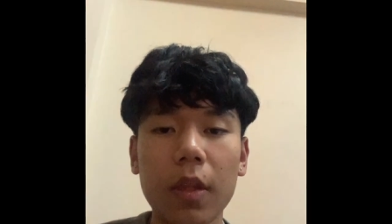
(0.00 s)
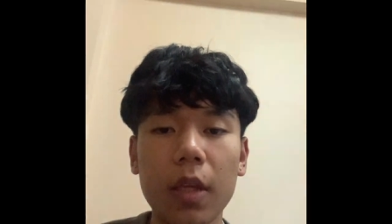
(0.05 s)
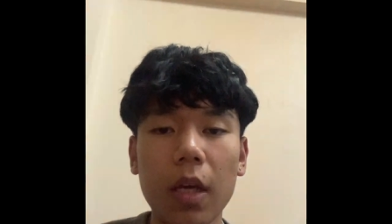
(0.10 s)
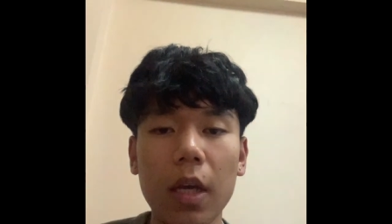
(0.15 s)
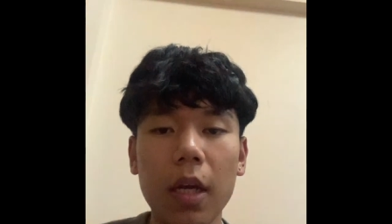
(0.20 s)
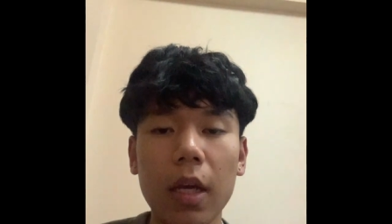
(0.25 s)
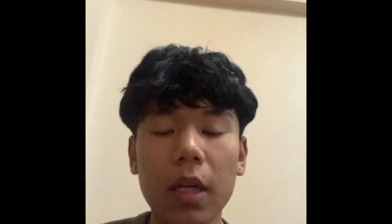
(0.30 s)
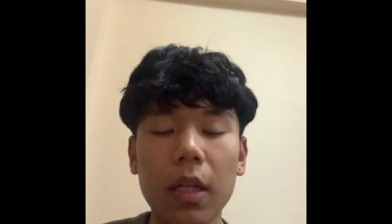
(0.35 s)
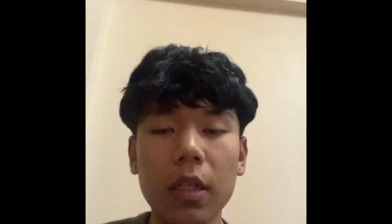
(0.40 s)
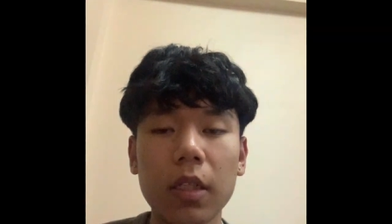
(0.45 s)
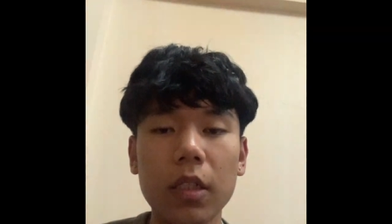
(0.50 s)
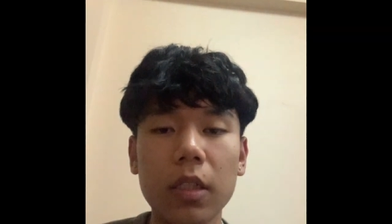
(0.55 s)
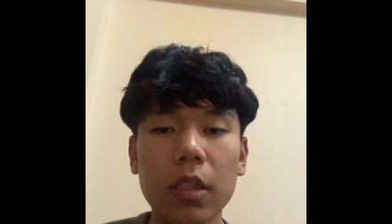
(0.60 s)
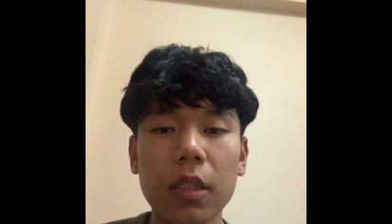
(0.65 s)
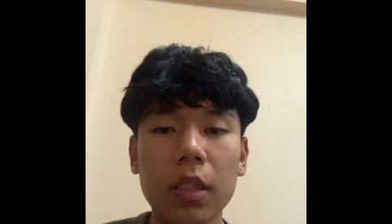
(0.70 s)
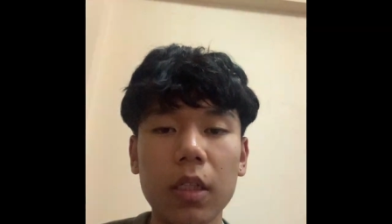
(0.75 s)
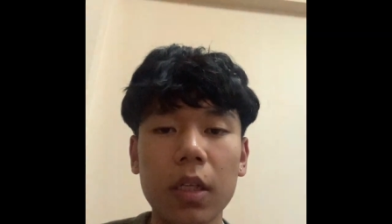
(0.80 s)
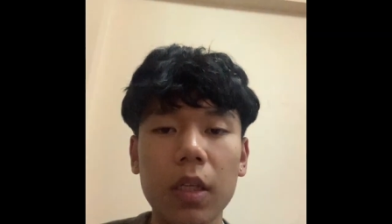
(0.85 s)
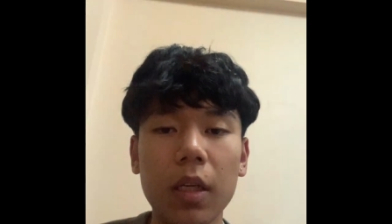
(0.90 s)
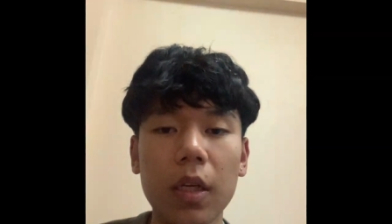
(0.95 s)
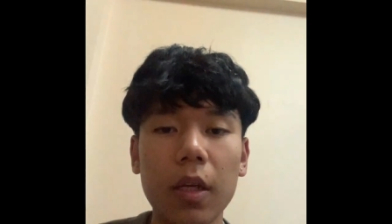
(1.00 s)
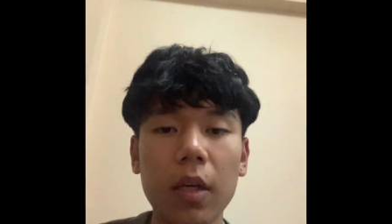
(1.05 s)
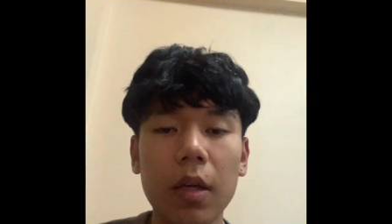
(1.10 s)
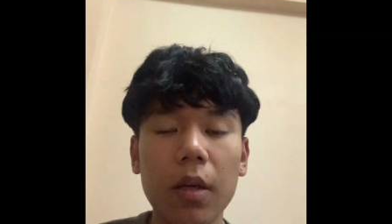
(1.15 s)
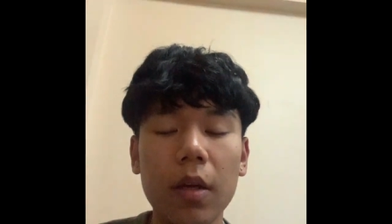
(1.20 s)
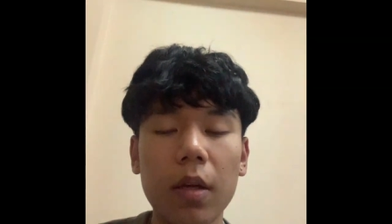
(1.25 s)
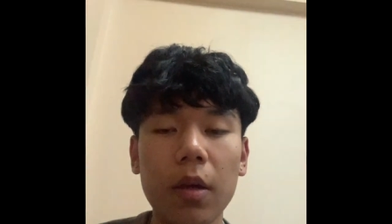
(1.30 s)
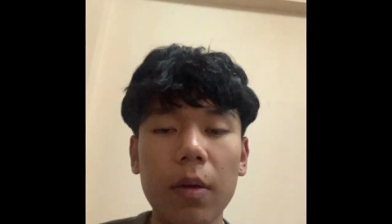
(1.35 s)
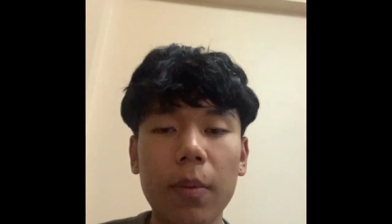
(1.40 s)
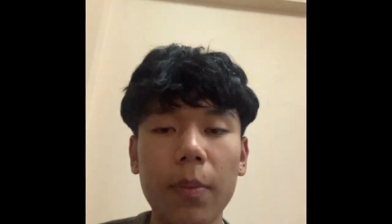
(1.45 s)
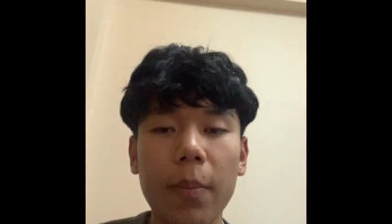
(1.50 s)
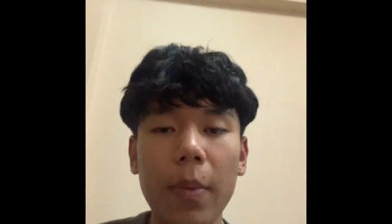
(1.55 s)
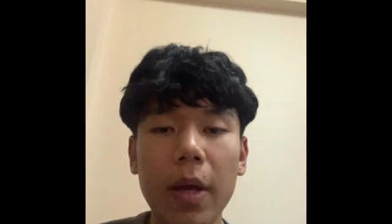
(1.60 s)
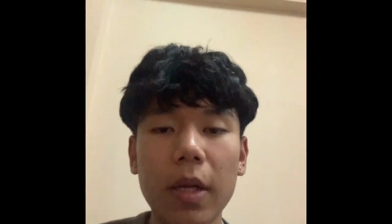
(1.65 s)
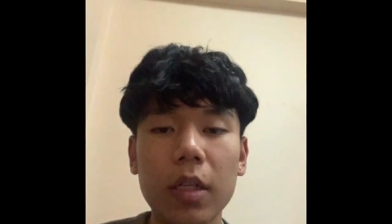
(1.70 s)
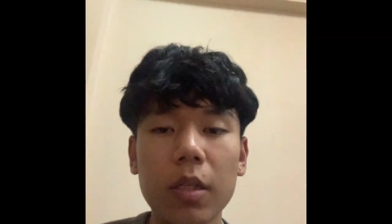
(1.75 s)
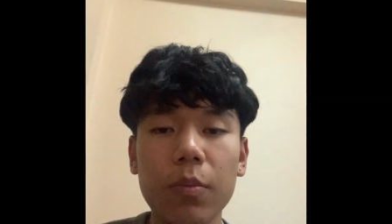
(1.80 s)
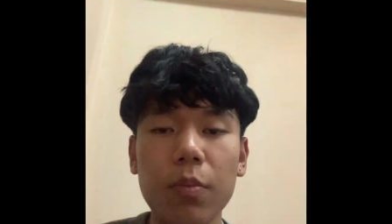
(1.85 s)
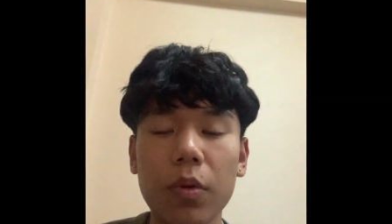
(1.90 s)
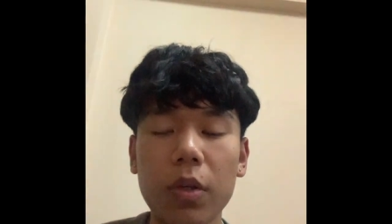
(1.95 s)
and
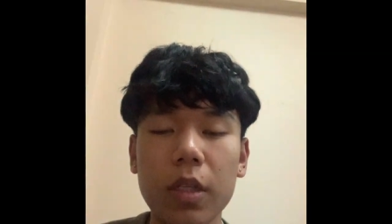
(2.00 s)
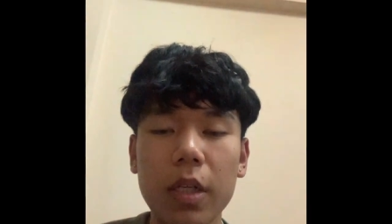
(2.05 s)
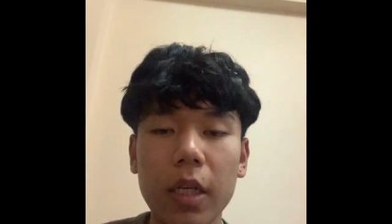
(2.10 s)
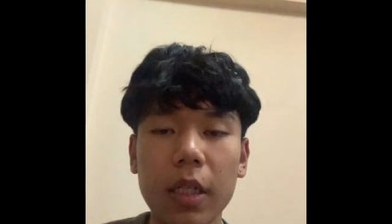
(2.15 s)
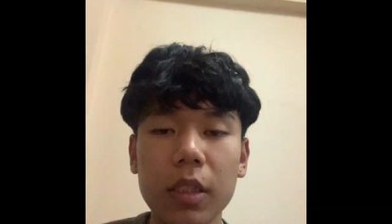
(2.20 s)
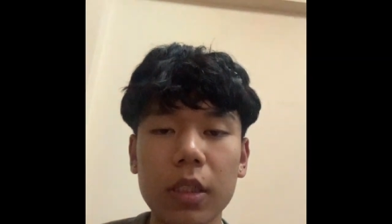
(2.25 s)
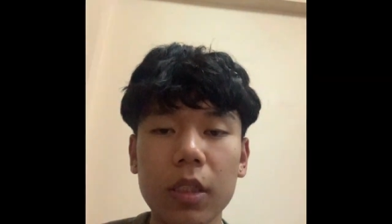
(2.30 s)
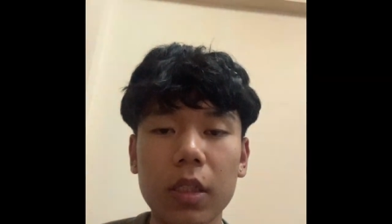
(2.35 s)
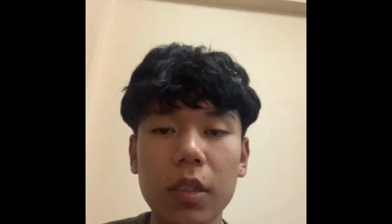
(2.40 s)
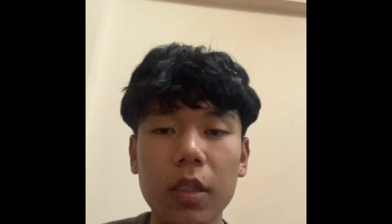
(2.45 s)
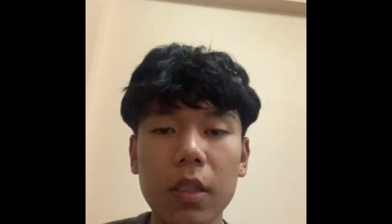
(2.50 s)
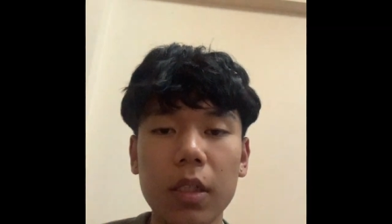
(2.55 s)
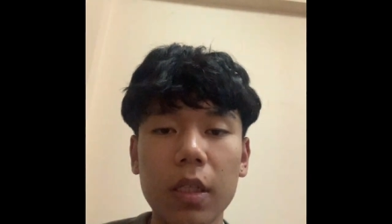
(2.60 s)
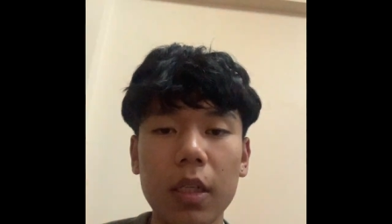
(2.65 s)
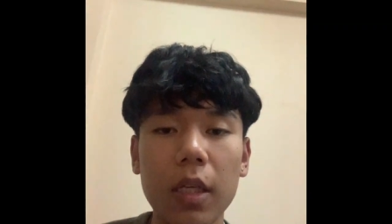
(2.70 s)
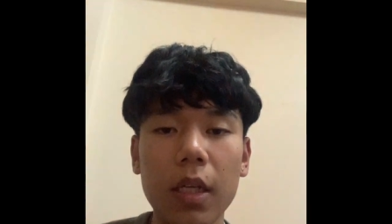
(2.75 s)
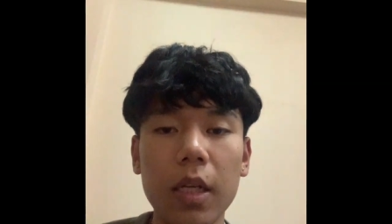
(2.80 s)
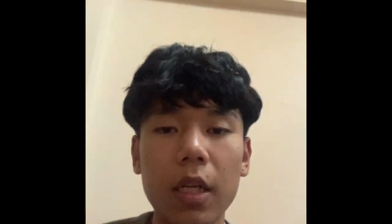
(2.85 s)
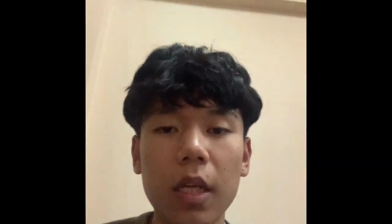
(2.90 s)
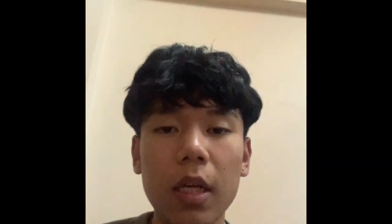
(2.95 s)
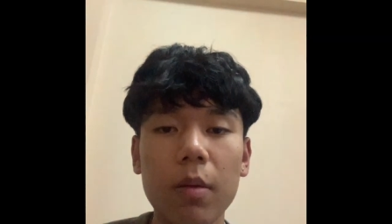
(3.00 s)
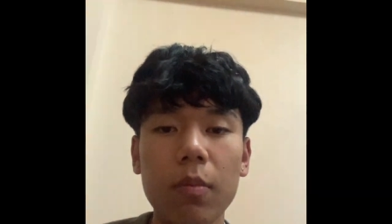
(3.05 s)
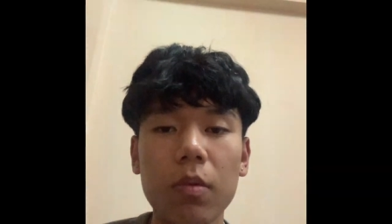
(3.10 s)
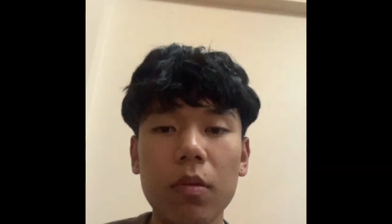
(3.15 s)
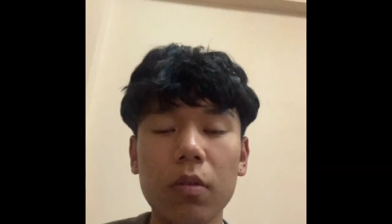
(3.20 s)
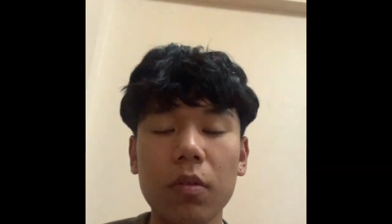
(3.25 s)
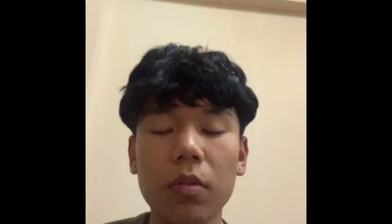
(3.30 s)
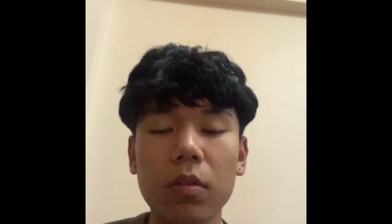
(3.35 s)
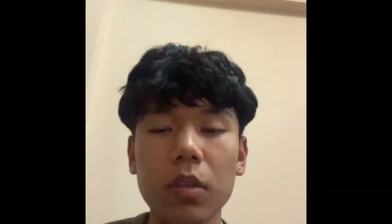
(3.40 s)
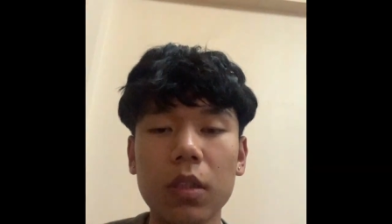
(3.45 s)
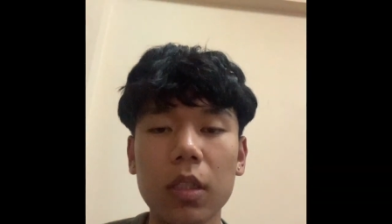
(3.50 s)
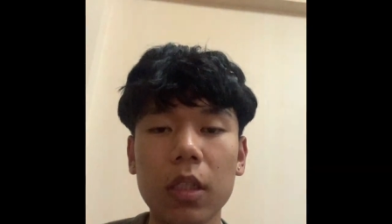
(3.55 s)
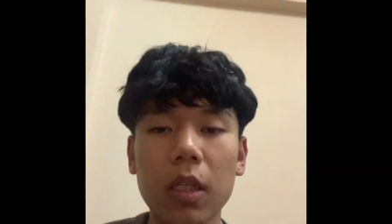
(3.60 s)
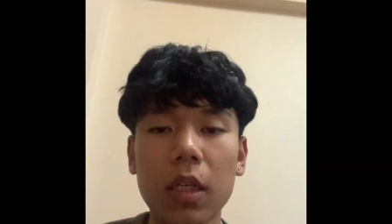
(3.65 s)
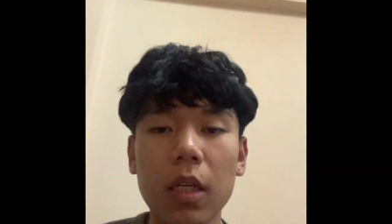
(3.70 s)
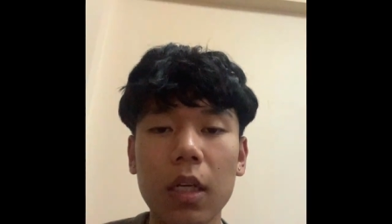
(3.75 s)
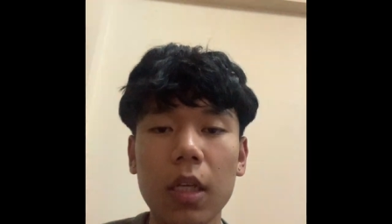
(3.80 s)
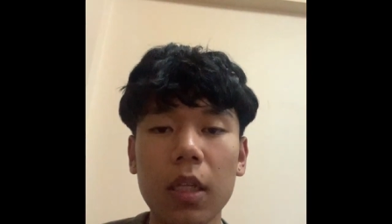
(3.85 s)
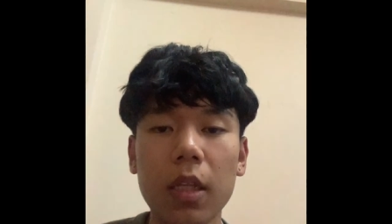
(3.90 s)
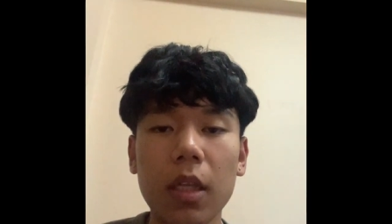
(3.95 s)
patent protection enabled
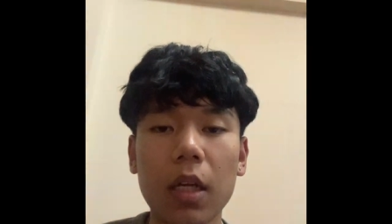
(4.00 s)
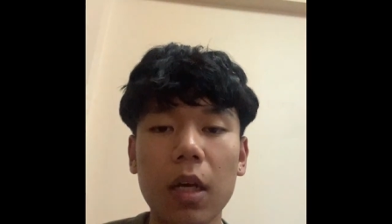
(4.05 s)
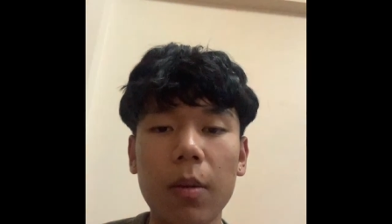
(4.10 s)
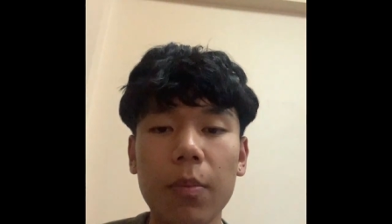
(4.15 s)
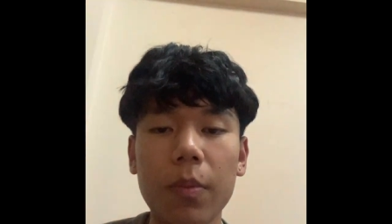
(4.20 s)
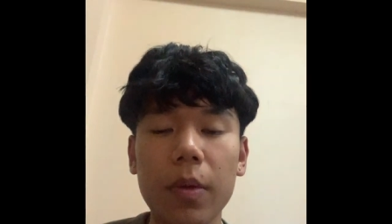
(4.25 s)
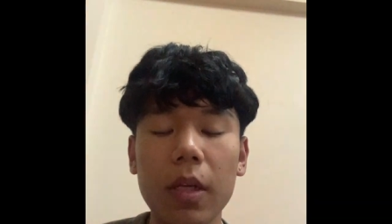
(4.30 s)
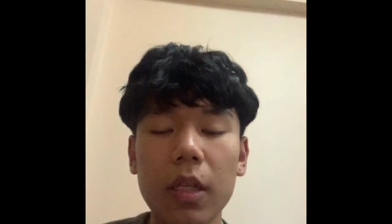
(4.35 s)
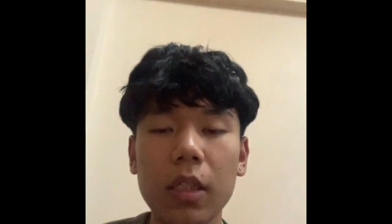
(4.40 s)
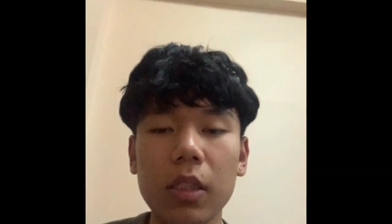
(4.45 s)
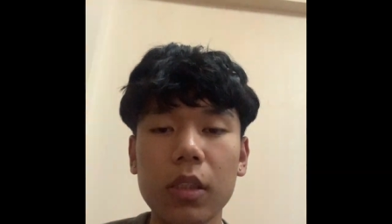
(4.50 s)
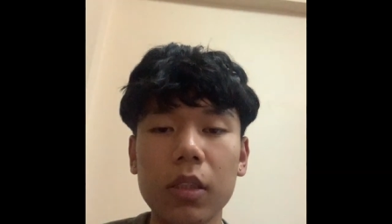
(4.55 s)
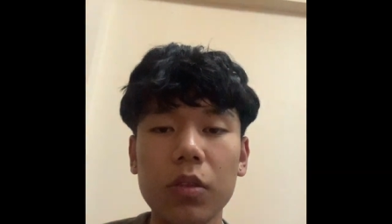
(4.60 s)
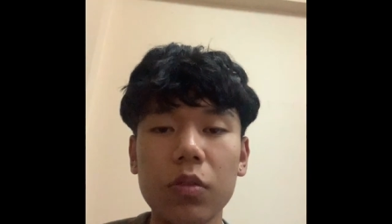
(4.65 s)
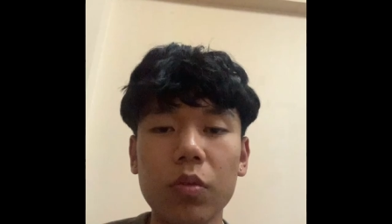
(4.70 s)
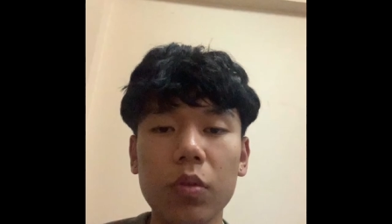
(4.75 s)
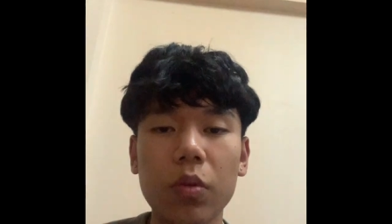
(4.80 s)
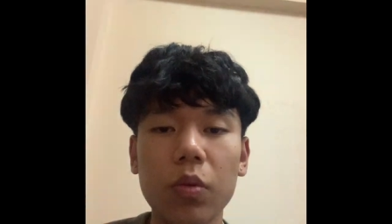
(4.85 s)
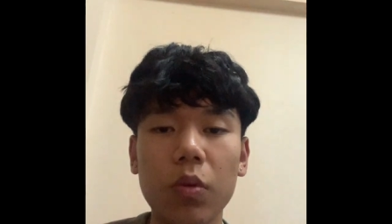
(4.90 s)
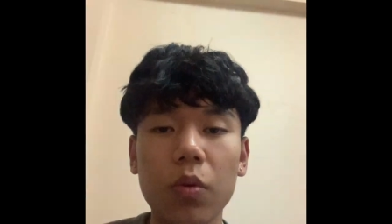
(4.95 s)
the companies to